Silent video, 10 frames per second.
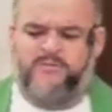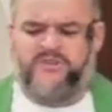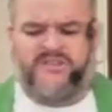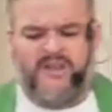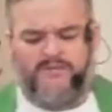
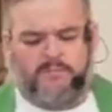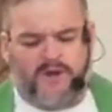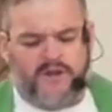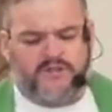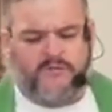receive the
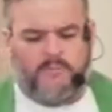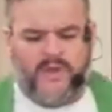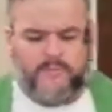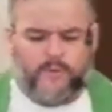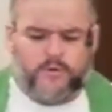prayers of your
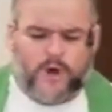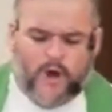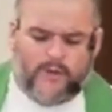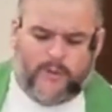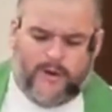people who
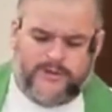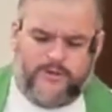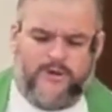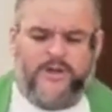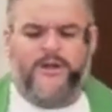call upon you.